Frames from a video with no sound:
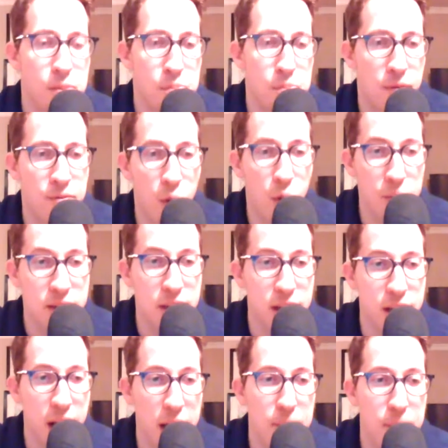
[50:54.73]
Performance of the
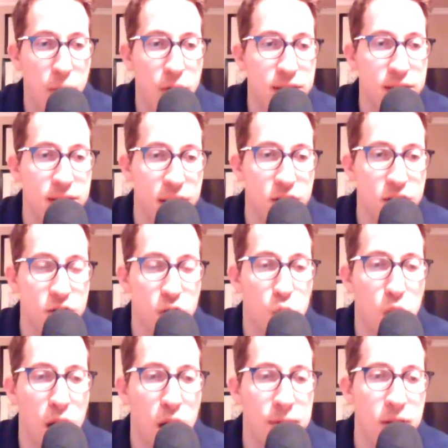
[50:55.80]
Night bonuses. I took
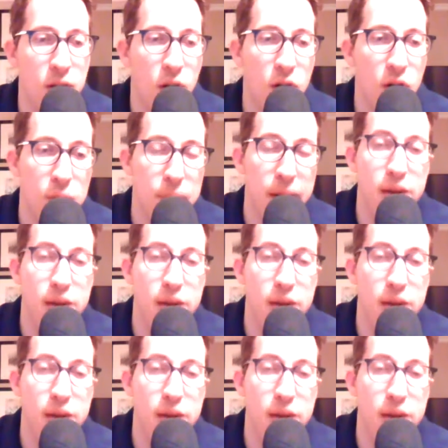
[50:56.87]
Robbie Lawler and